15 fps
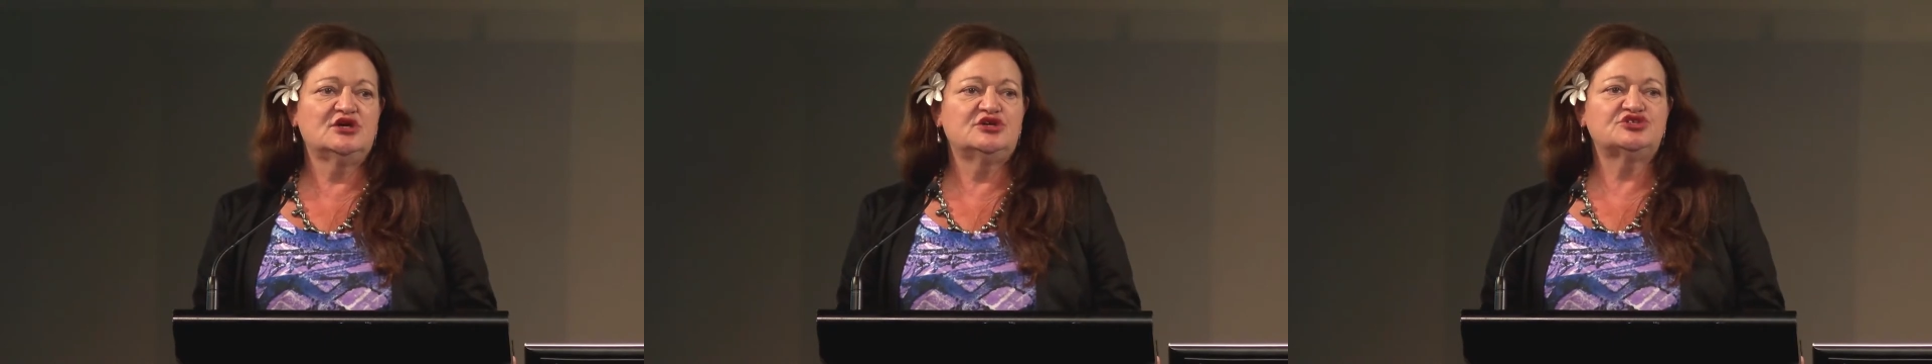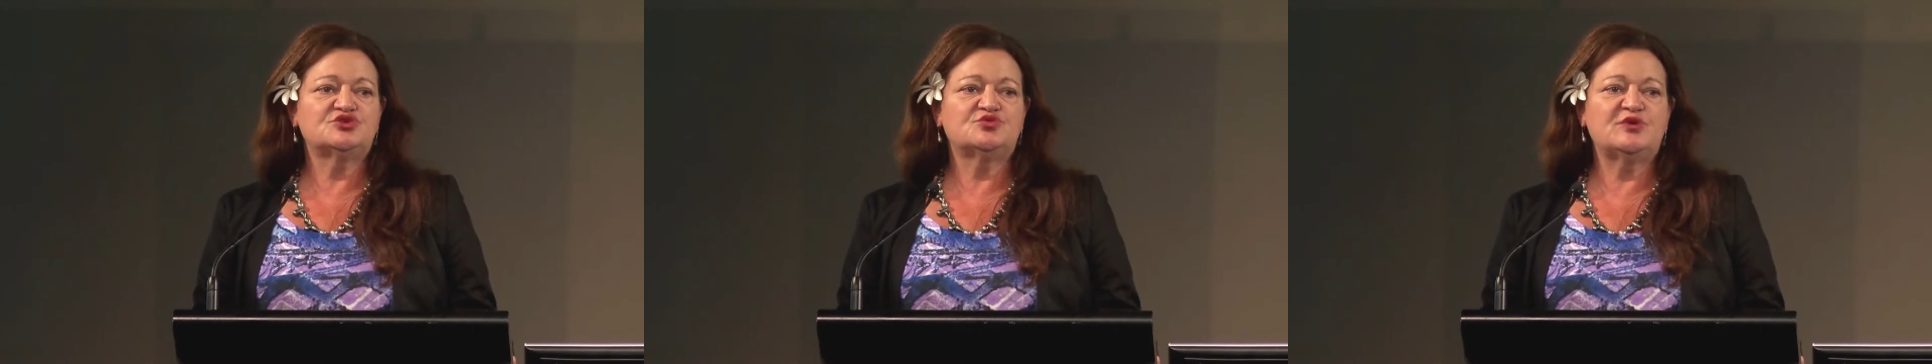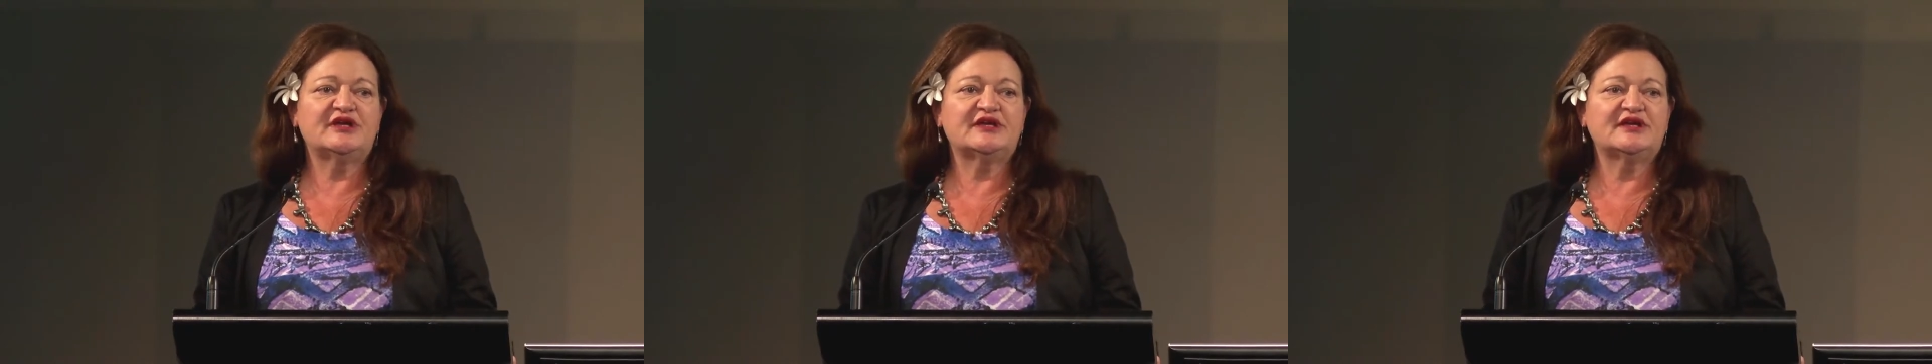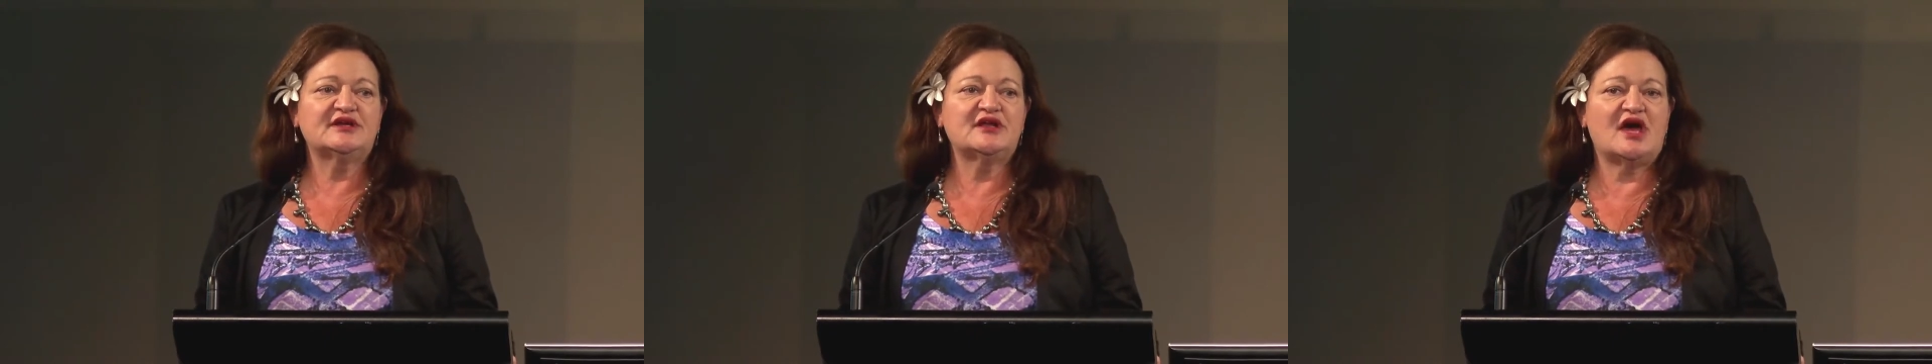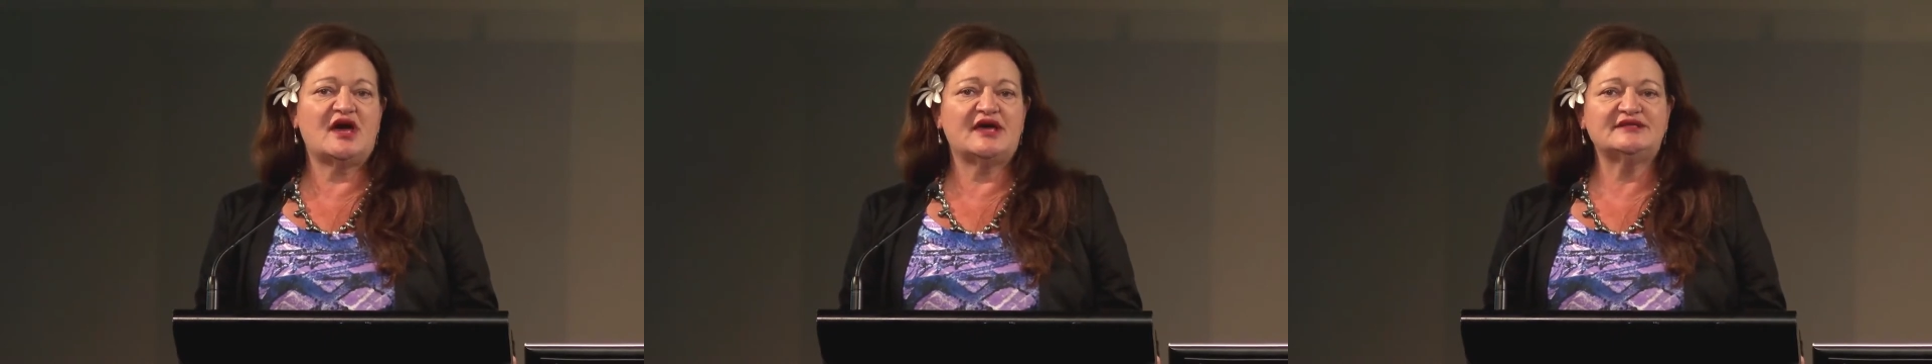to
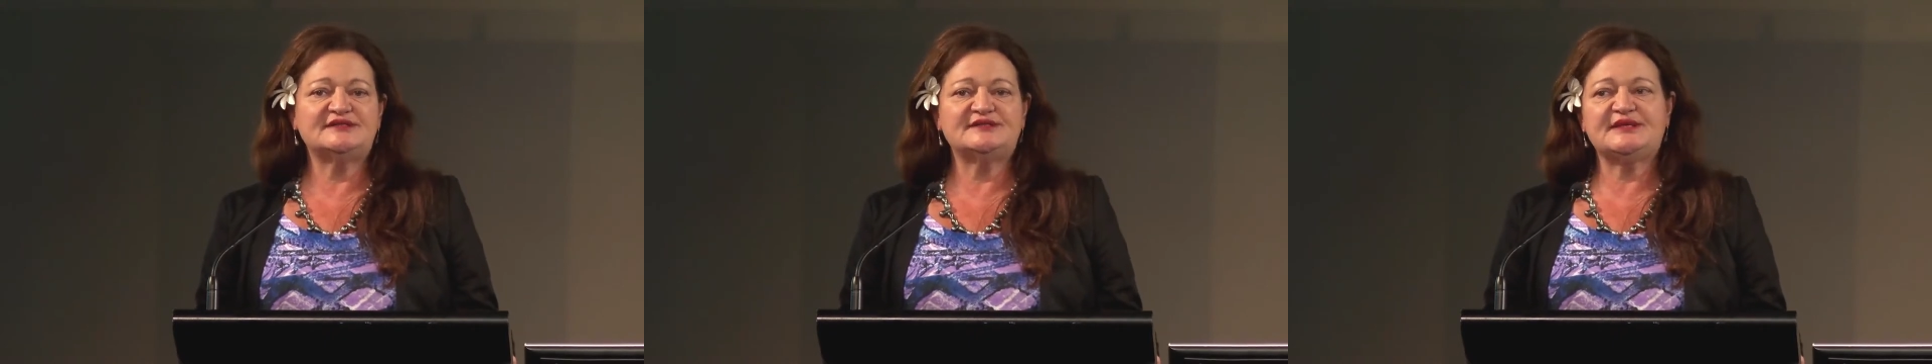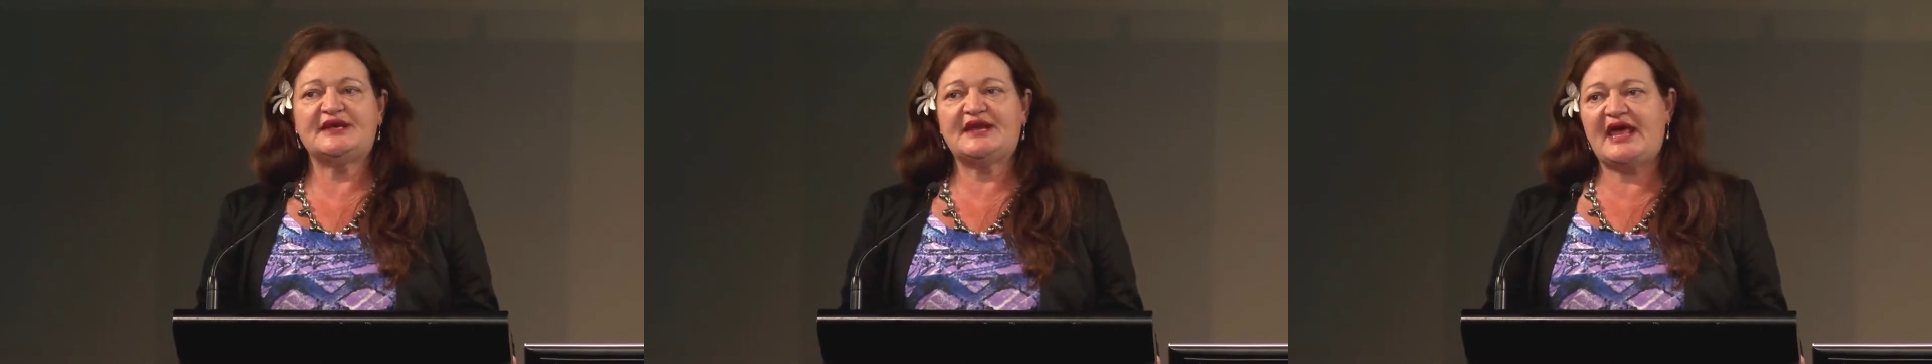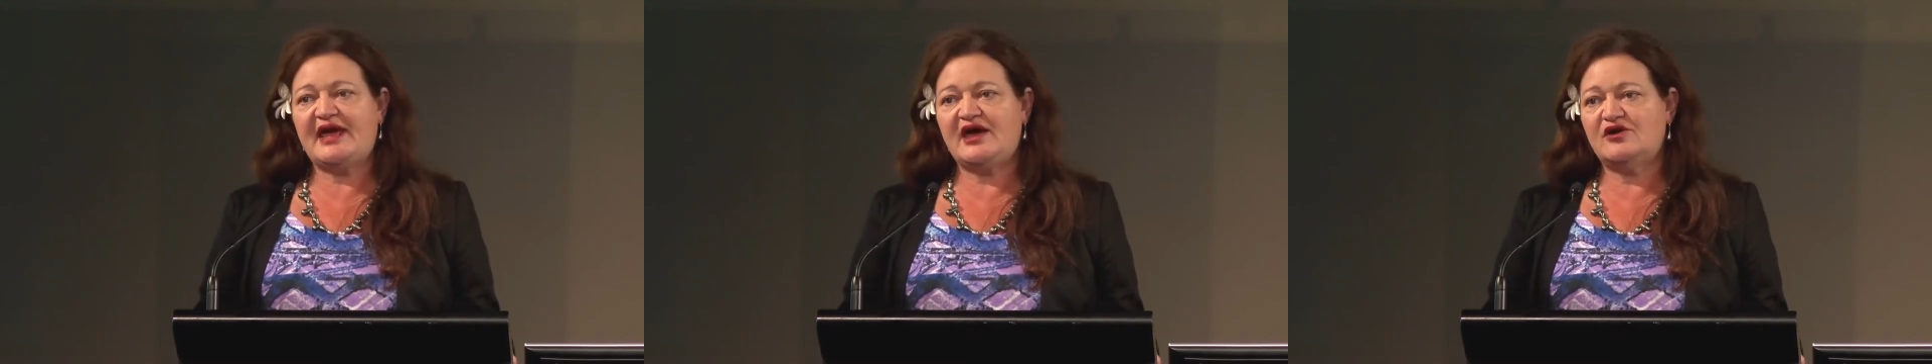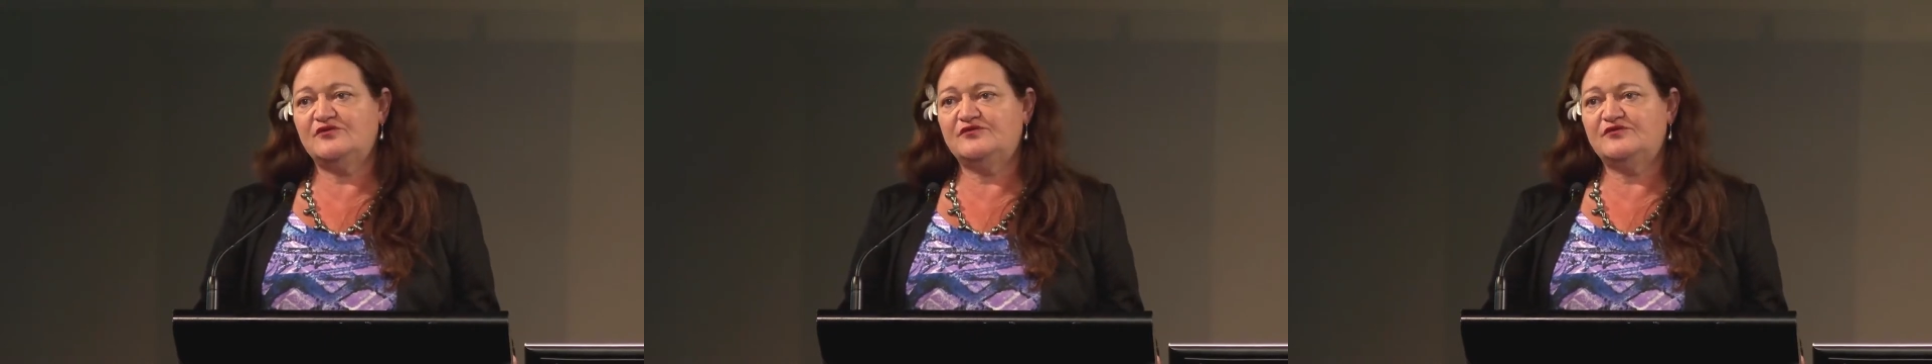recognise that our